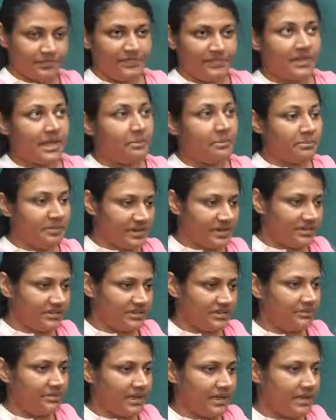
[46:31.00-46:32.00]
emperor,
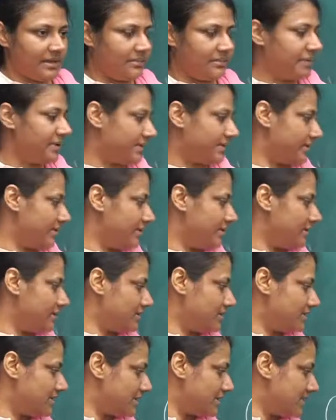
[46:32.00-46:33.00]
the main emperor,
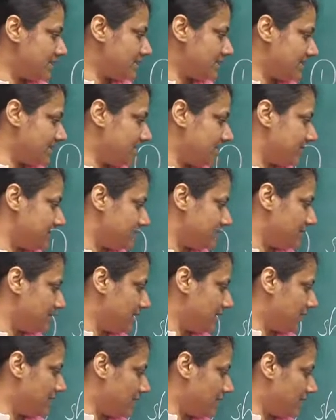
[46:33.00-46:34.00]
Caesar,
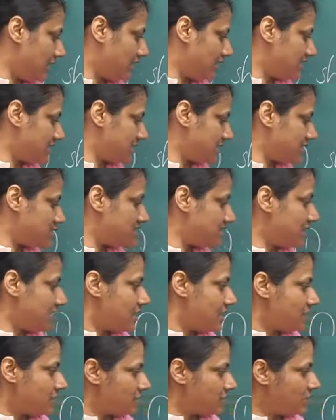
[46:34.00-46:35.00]
Augustus.
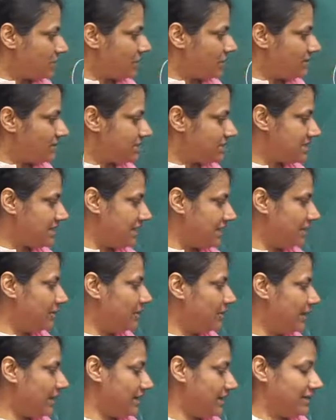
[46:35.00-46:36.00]
So he was telling,
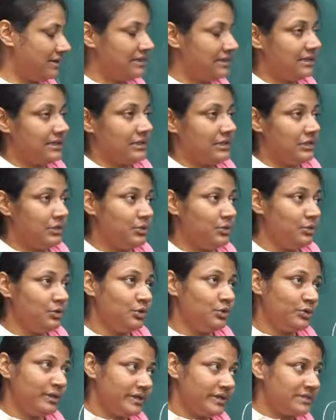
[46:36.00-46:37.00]
okay, you
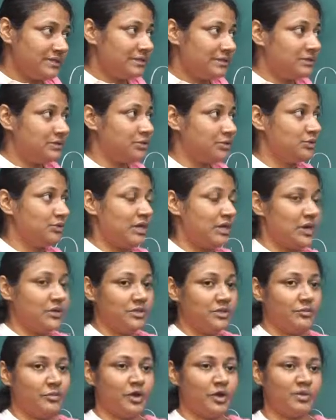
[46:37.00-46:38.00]
do it. So now
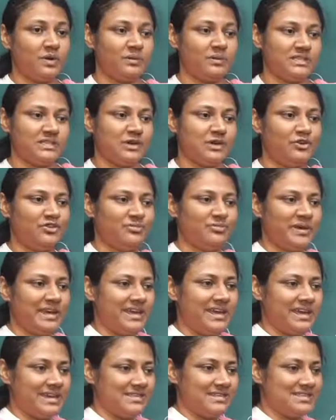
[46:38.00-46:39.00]
the problem is out of
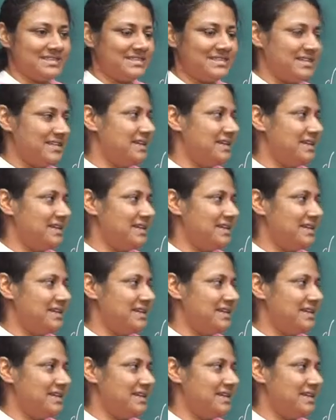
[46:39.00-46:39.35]
my hands.